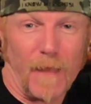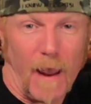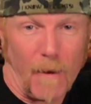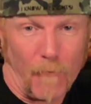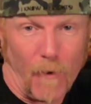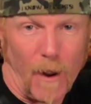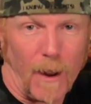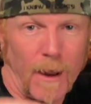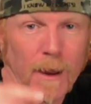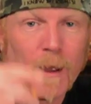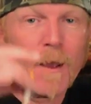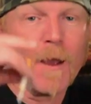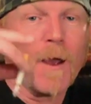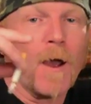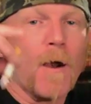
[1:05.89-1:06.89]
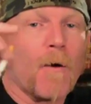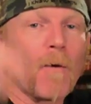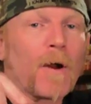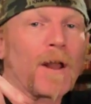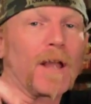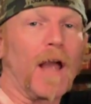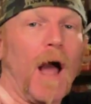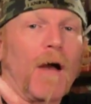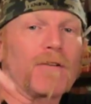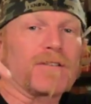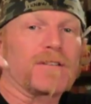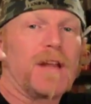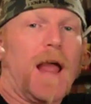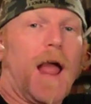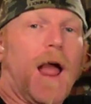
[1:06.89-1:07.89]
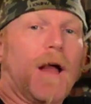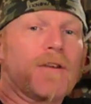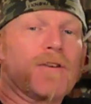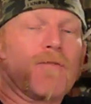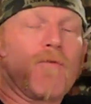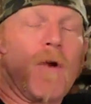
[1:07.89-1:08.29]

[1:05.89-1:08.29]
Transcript: That way, when it goes down, you're